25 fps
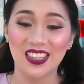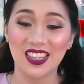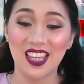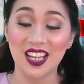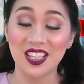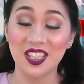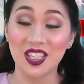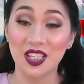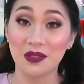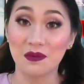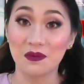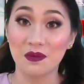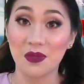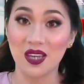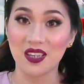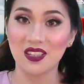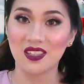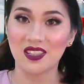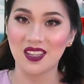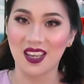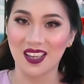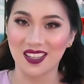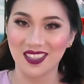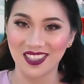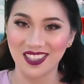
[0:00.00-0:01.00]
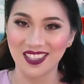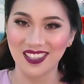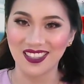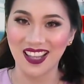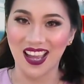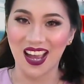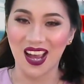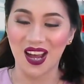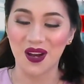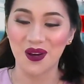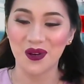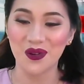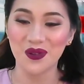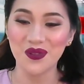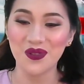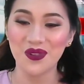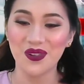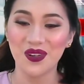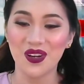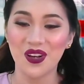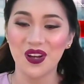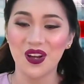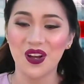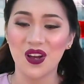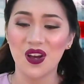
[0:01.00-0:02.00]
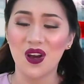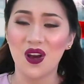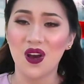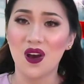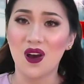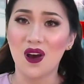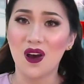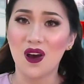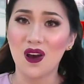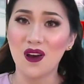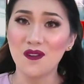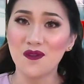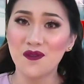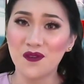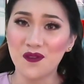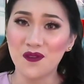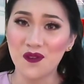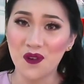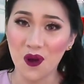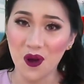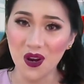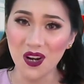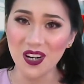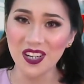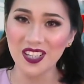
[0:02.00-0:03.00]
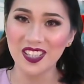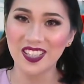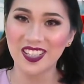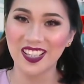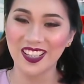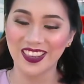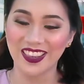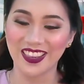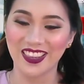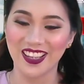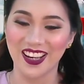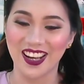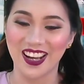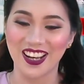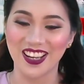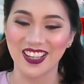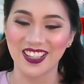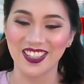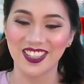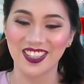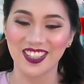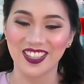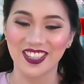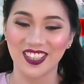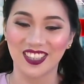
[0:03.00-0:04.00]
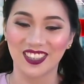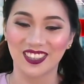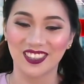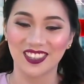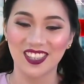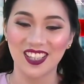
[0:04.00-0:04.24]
Does it make sense now? Of course it does.